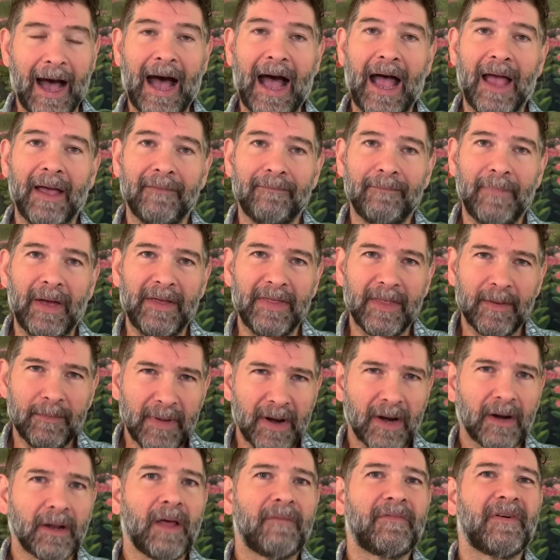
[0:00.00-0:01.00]
I'm in the
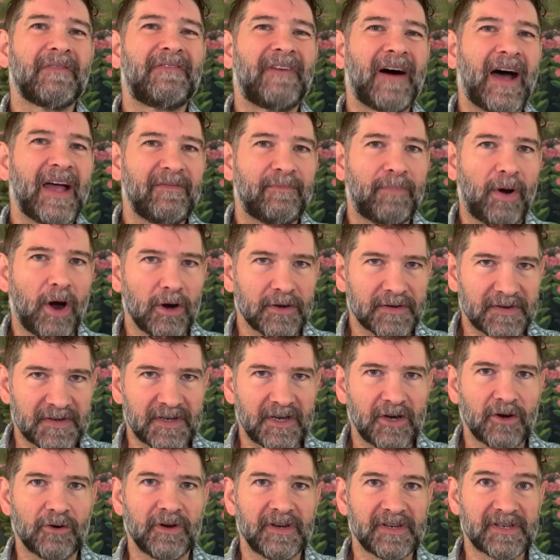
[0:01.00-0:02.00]
middle of a 5-part
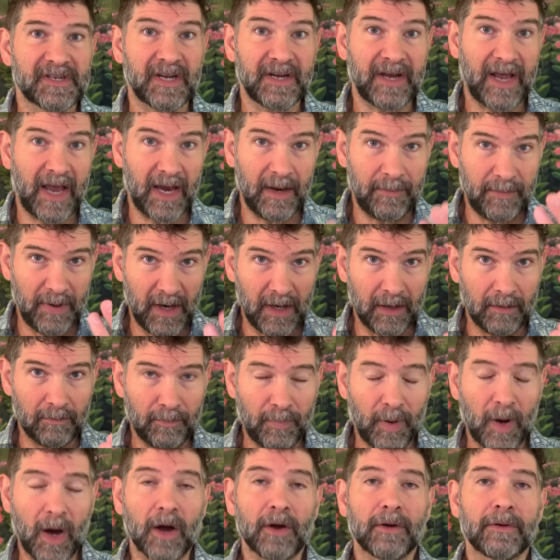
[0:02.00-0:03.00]
series, today being
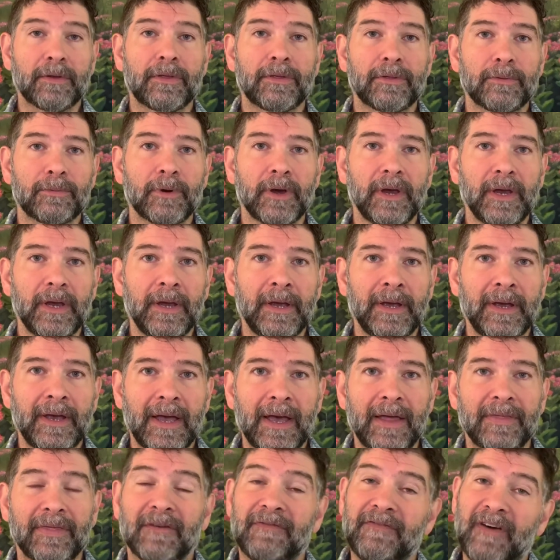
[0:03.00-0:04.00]
part 3.
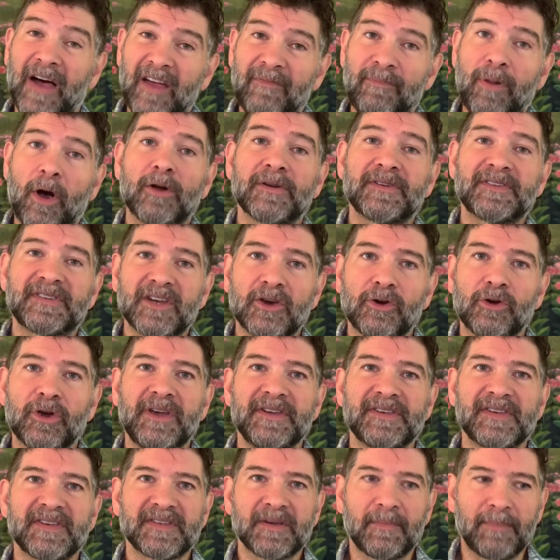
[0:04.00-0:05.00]
The 5-part
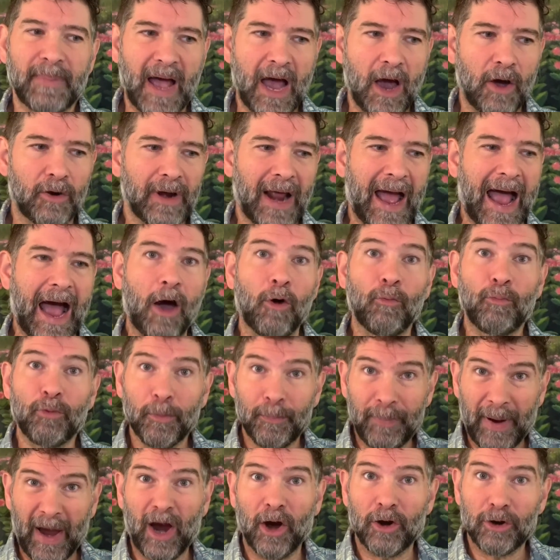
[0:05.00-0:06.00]
series is about how
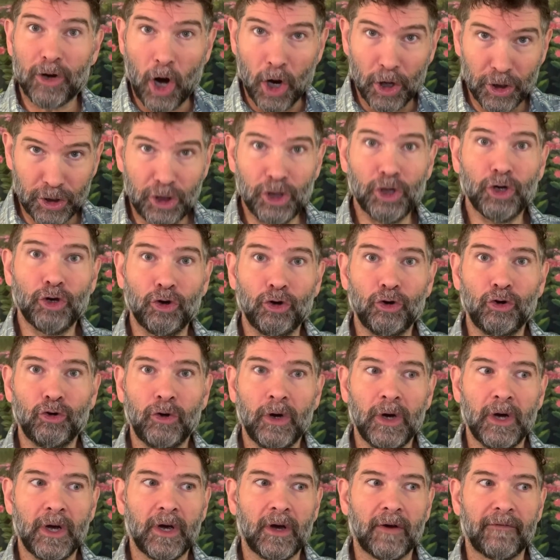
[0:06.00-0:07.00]
prepared are
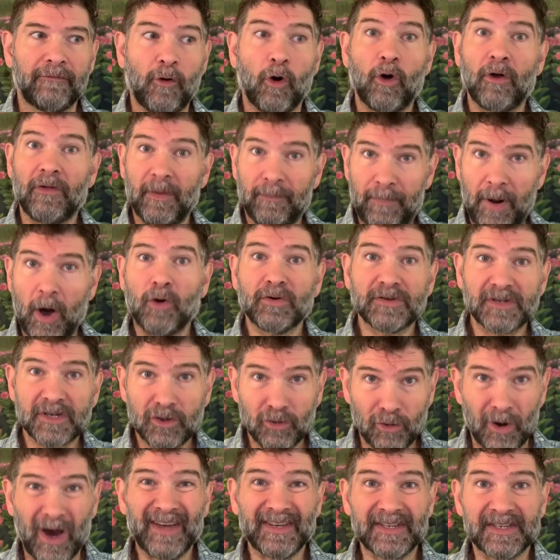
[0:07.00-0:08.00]
you for the
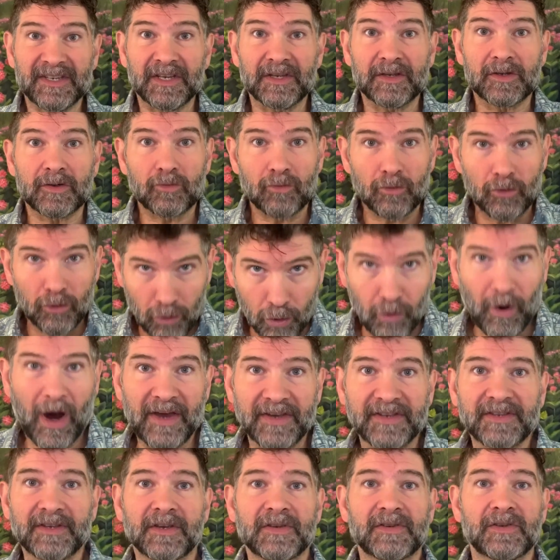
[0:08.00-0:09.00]
post-crisis
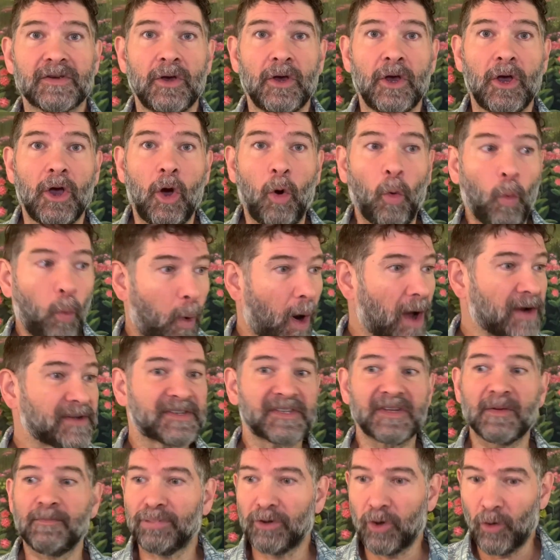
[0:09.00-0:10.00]
crisis.
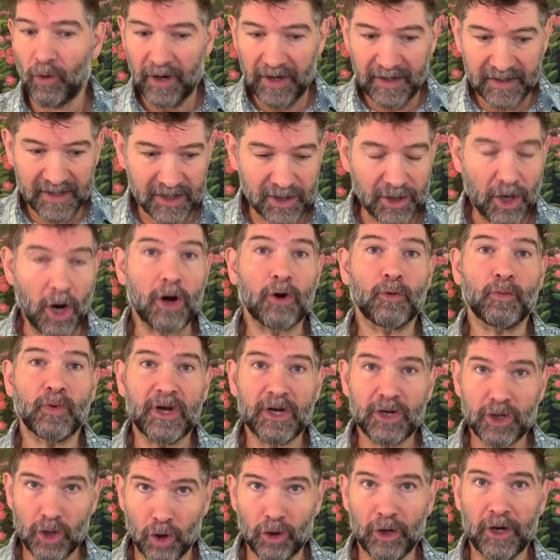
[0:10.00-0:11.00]
Once employees start
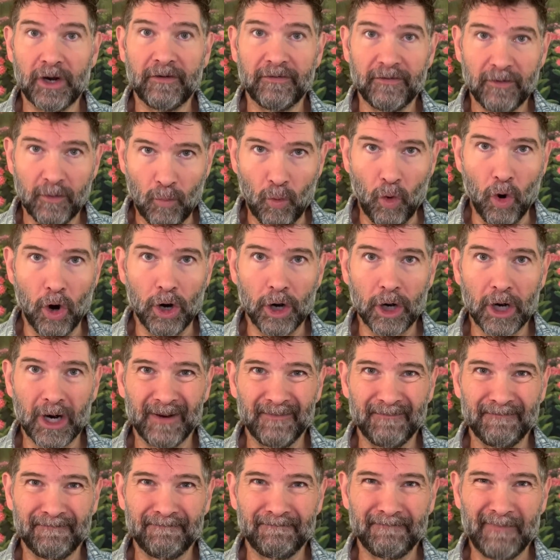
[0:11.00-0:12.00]
returning from
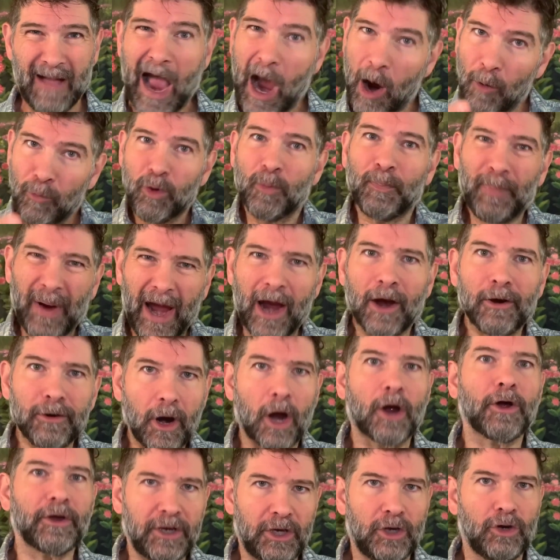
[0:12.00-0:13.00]
work, how
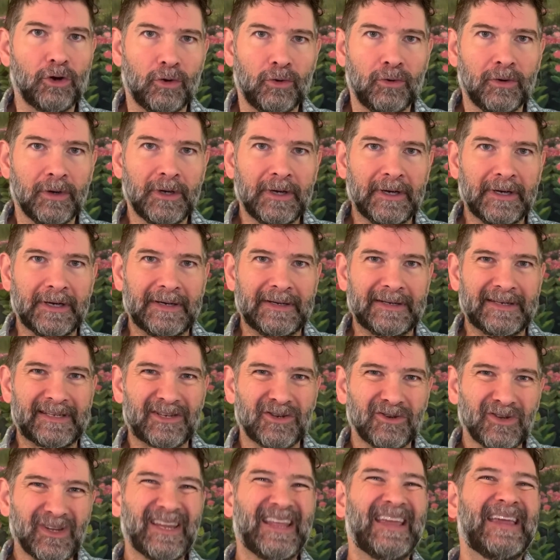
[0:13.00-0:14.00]
prepared are you
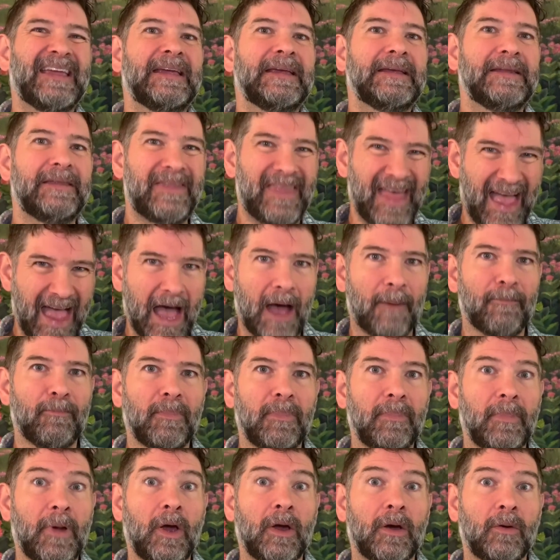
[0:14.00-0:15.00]
to lead
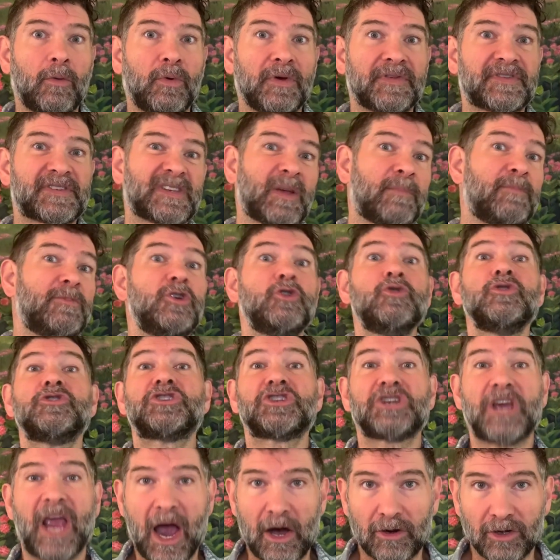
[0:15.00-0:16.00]
them with some new
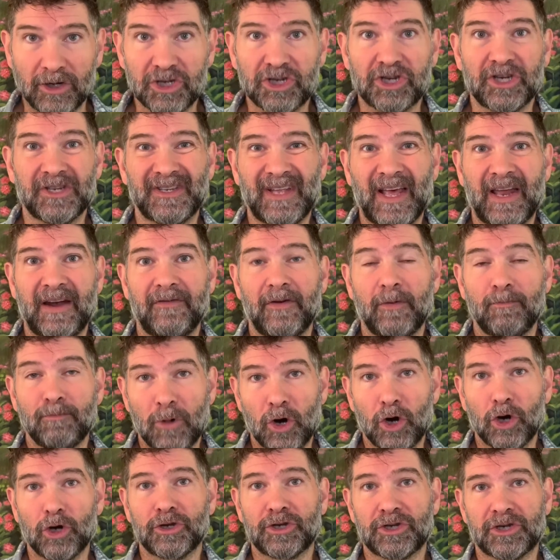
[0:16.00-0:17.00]
challenges that have
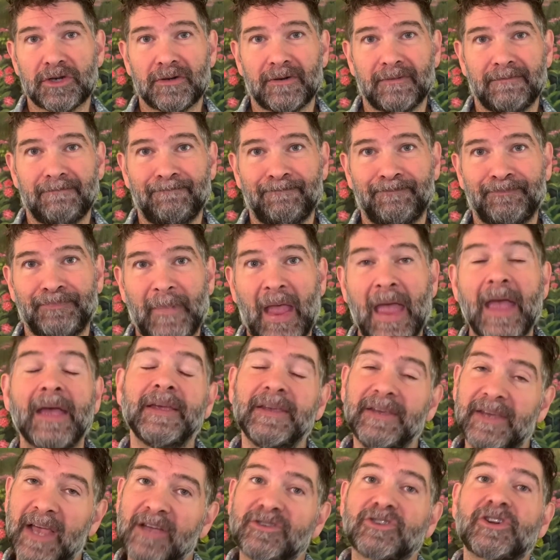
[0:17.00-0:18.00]
emerged?
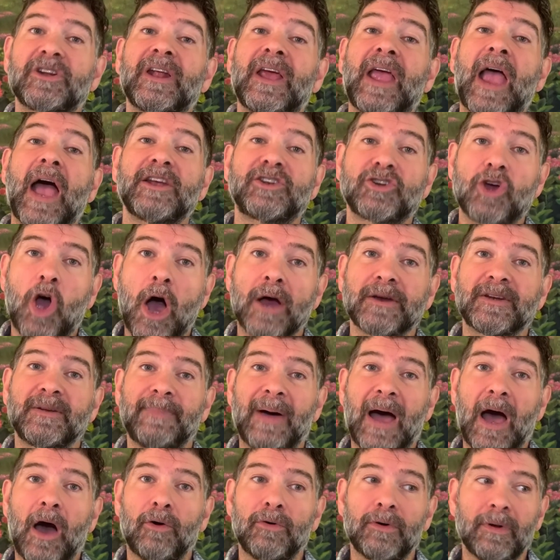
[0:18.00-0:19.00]
Yesterday I talked
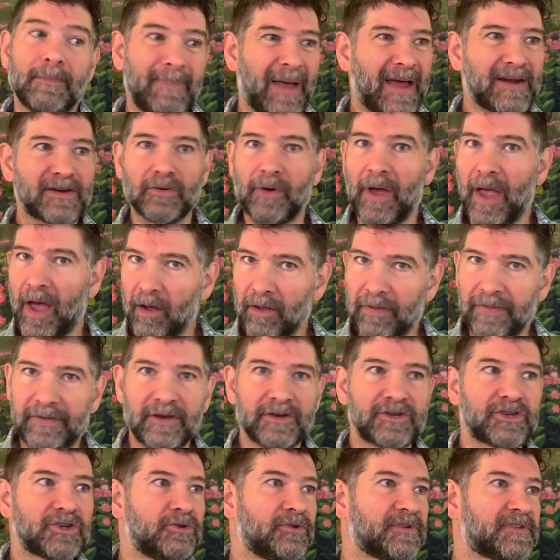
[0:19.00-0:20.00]
about mental health
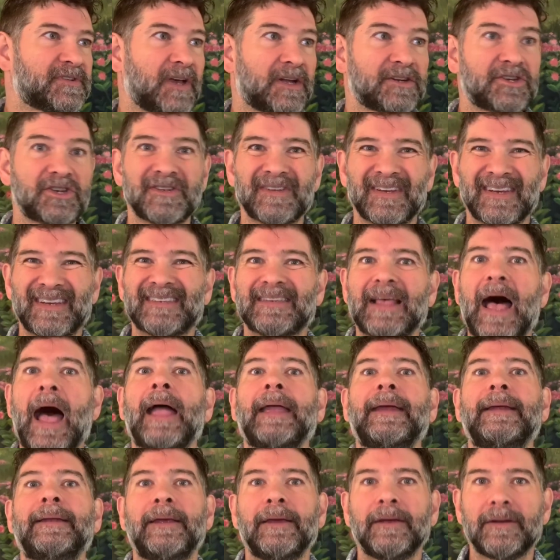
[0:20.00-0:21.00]
issues such as
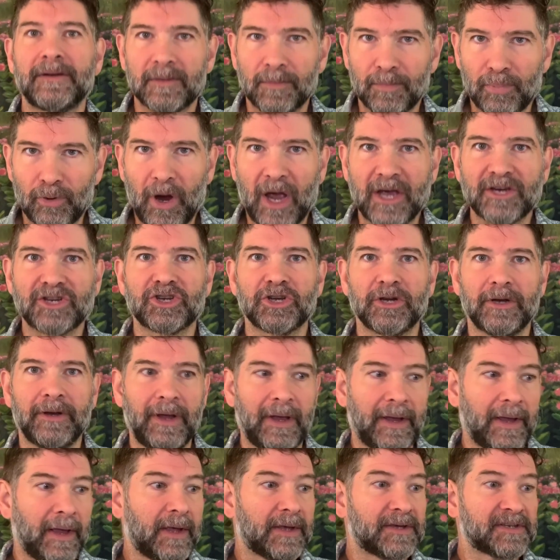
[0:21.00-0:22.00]
anxiety and depression.
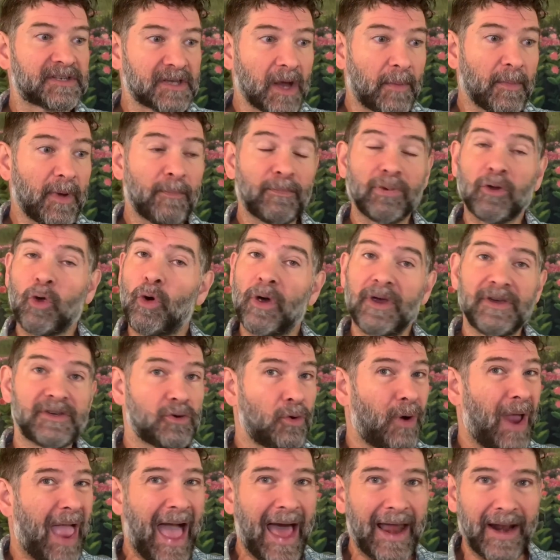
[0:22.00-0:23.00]
Some employees
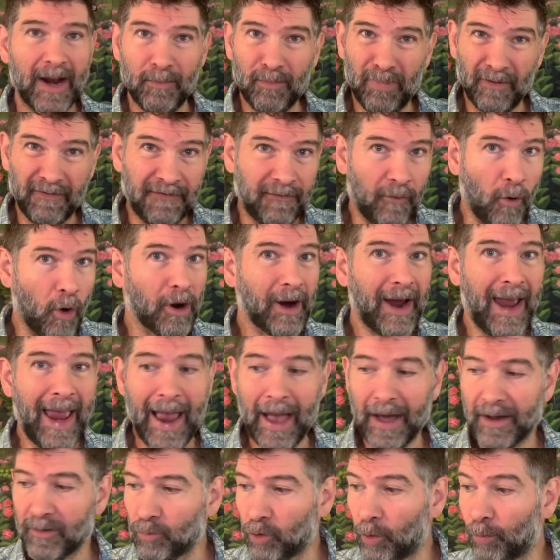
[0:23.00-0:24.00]
who had it
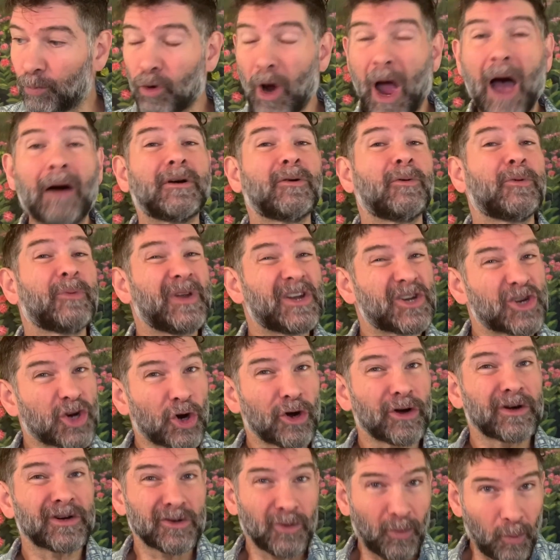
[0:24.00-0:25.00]
beforehand will probably
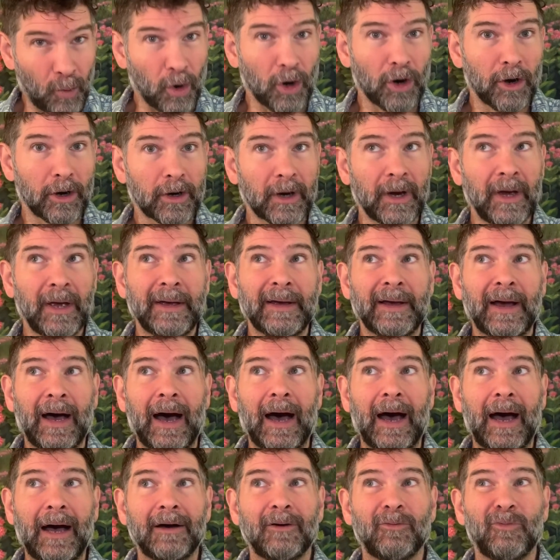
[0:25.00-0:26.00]
return to work
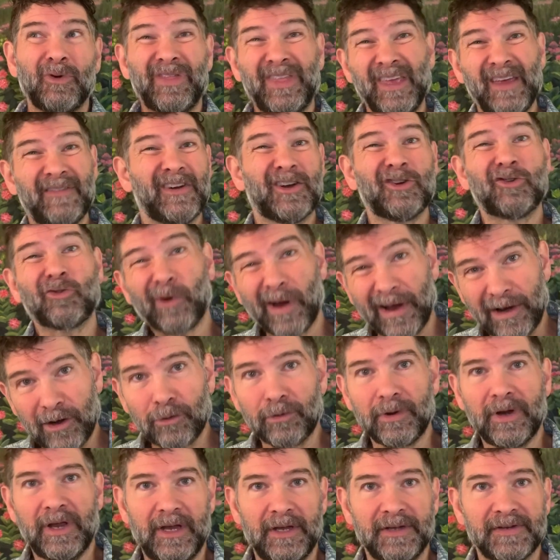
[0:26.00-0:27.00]
with even
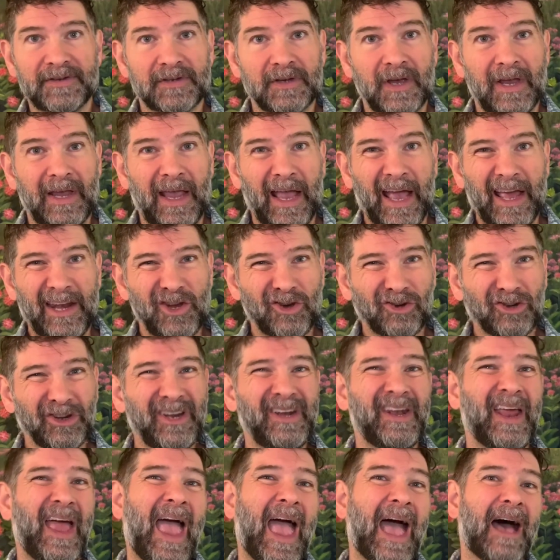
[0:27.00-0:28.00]
greater needs, and you'll
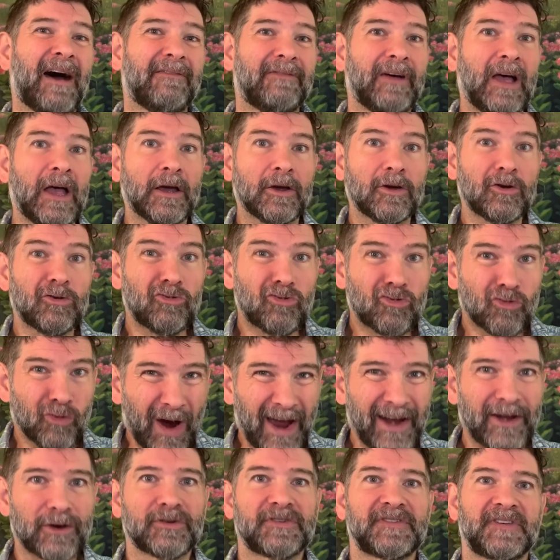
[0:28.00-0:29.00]
need to have
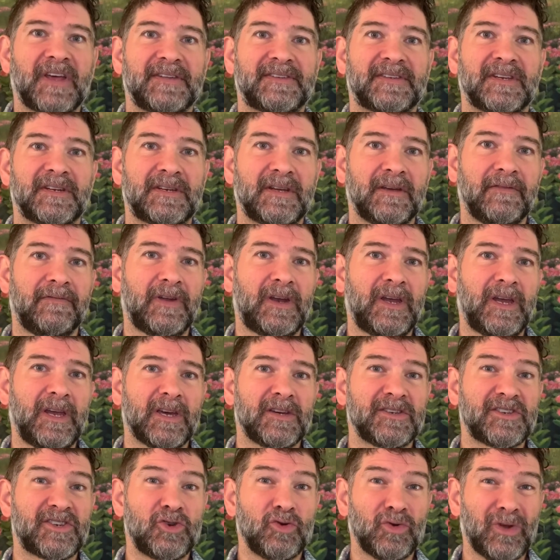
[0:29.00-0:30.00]
greater
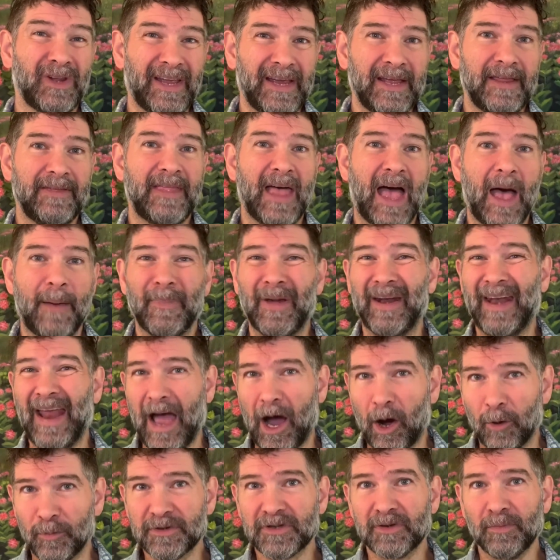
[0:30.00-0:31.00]
sensitivity as you lead them and
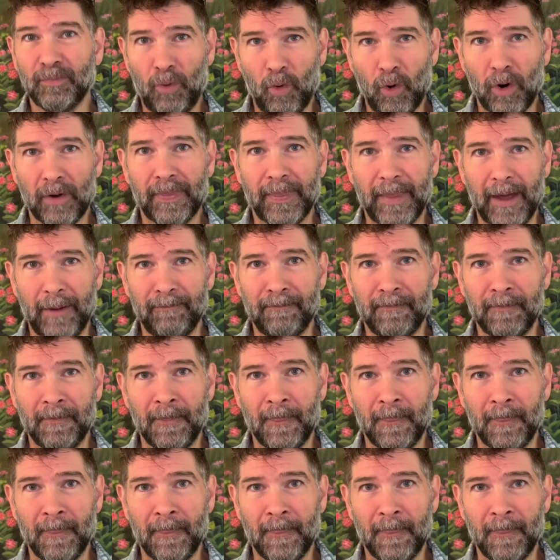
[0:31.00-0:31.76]
help support them.